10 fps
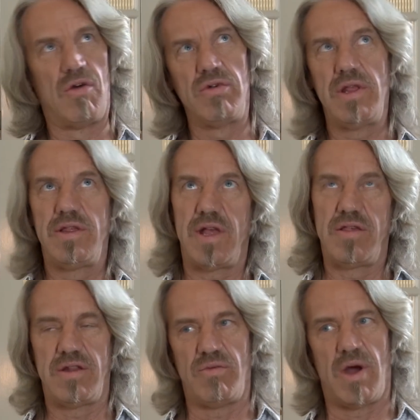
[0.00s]
overly
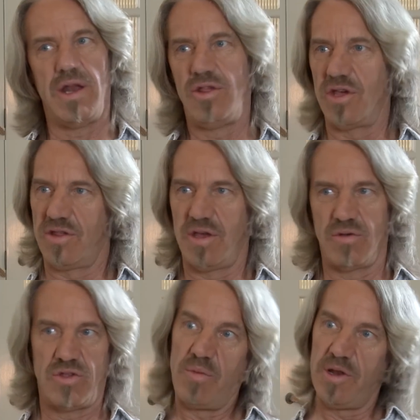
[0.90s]
sensitive, whiny chick
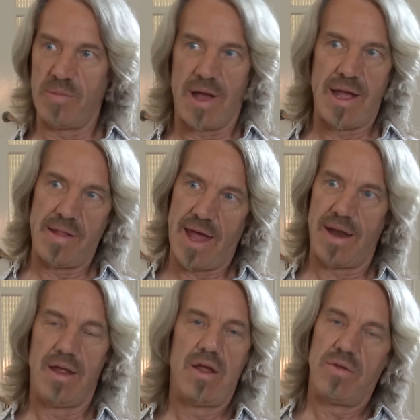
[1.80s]
singers, nobody's buying that.
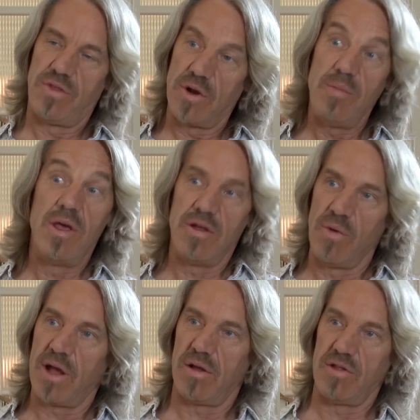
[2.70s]
Mm. thirty million
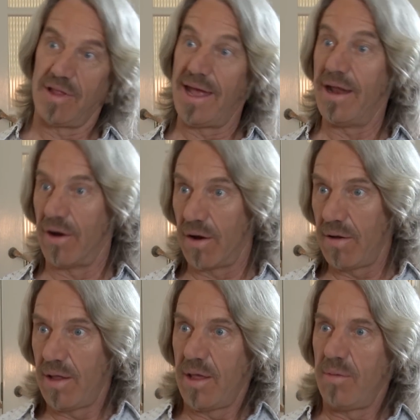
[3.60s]
records later.
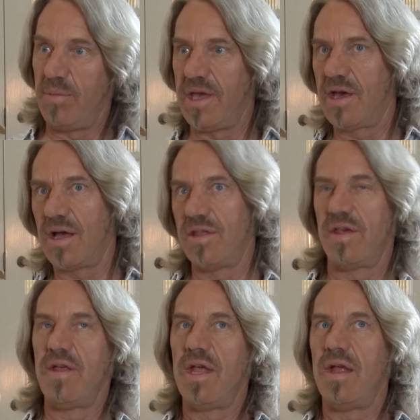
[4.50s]
Mm. Because
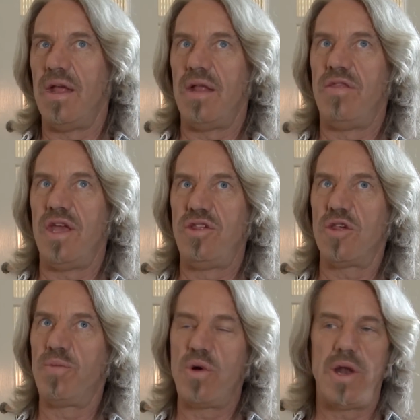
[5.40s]
they
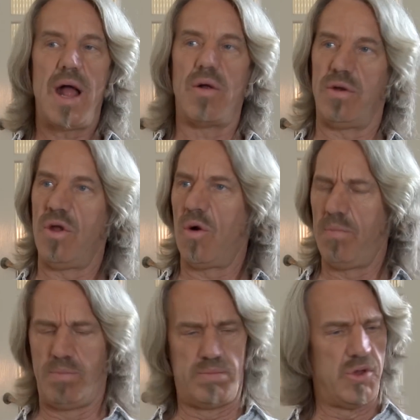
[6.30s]
just put it out.
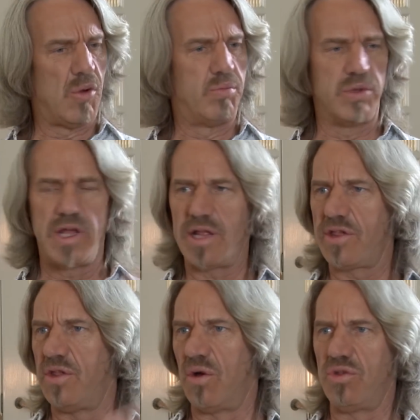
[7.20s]
No no
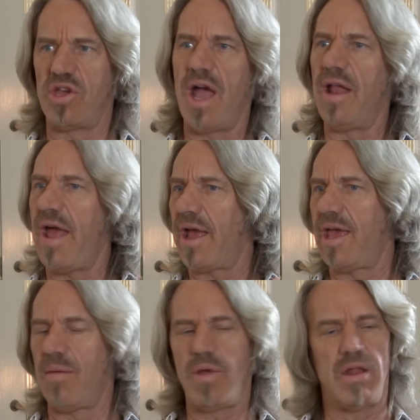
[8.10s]
blitz, no giant ad
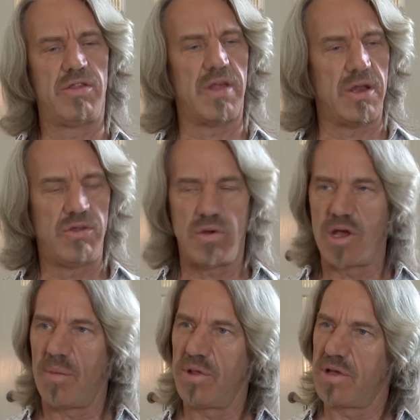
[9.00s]
campaign. Send it to a
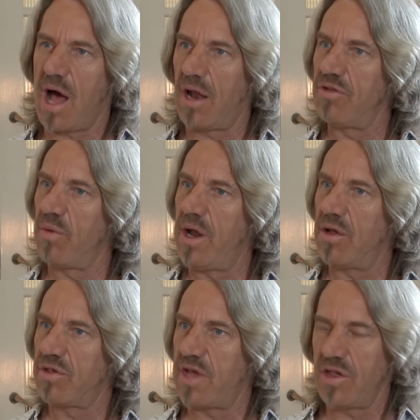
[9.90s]
couple of college
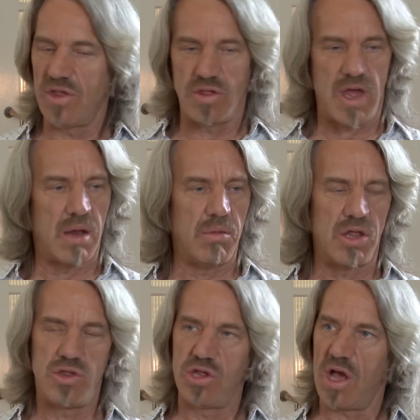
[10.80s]
radio stations, and
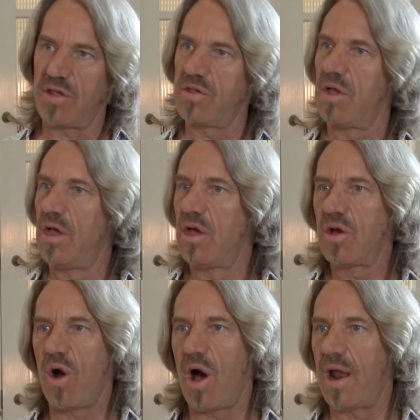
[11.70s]
it just
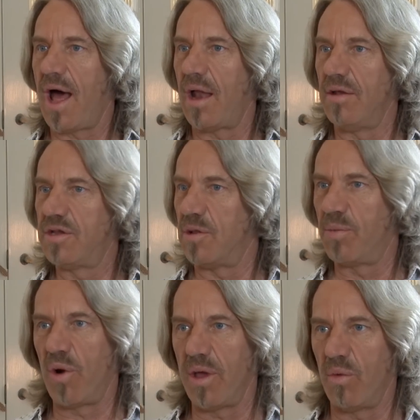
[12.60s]
caught on to the
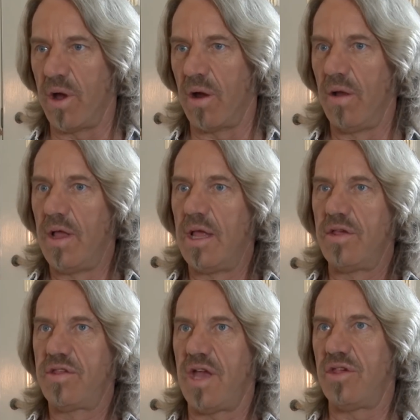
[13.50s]
point where
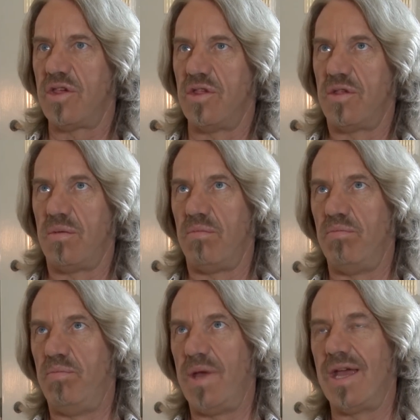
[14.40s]
stations,
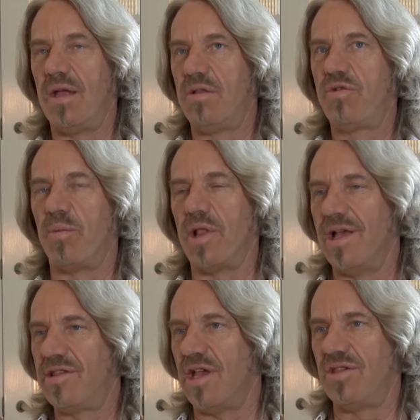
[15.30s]
big triple
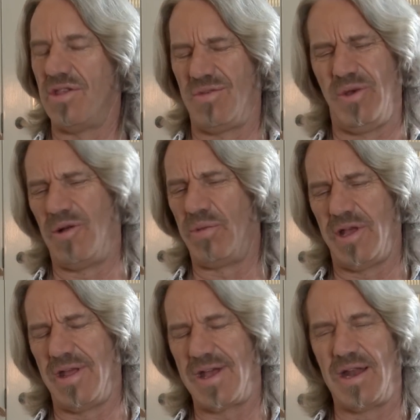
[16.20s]
A stations, we don't
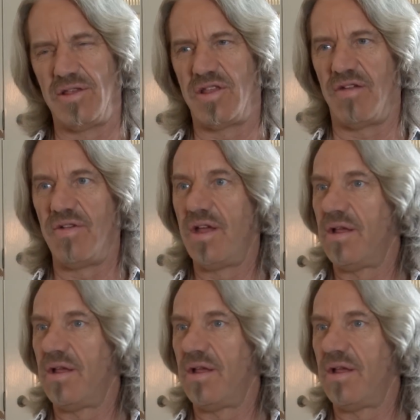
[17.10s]
play that kind of stuff.